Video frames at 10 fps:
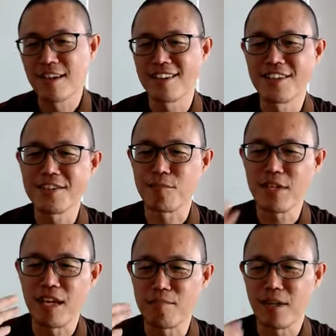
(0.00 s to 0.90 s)
This is a bit
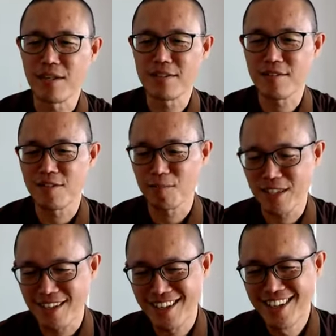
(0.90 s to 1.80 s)
embarrassing for me.
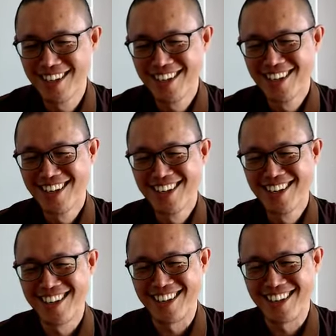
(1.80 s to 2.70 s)

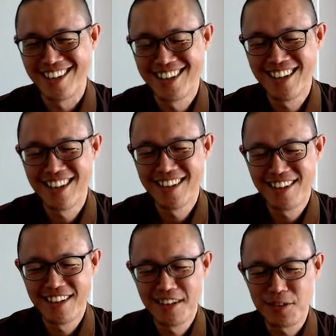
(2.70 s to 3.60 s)
Yeah.
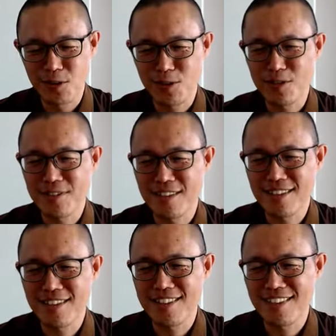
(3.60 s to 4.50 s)
So
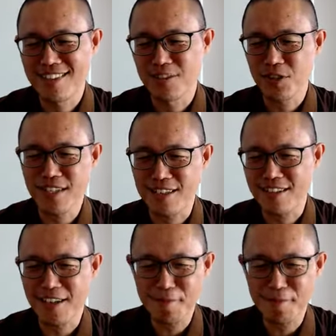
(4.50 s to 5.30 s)
during that time,